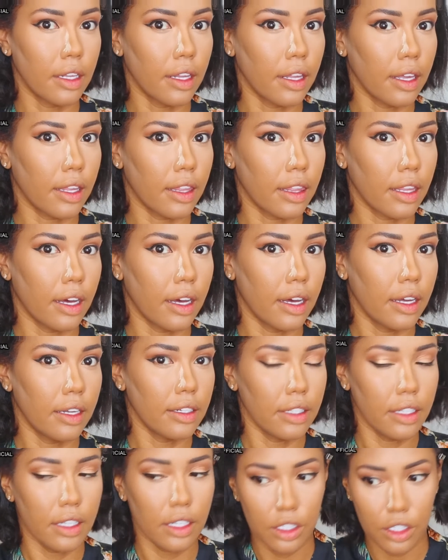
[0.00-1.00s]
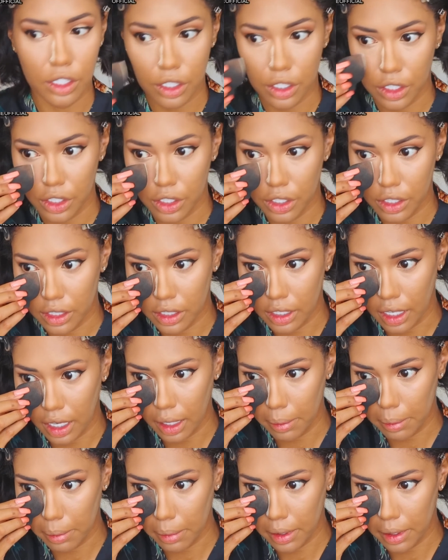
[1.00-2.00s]
like that and just
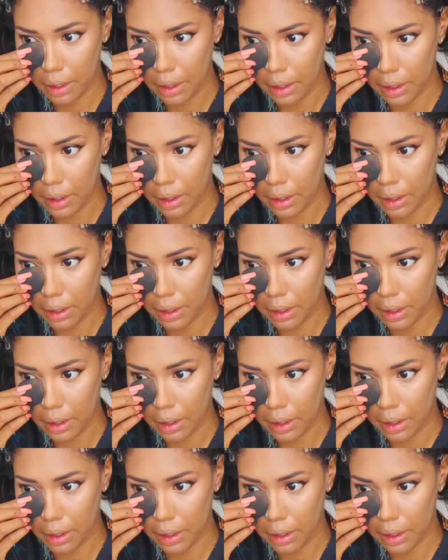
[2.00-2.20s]
shape.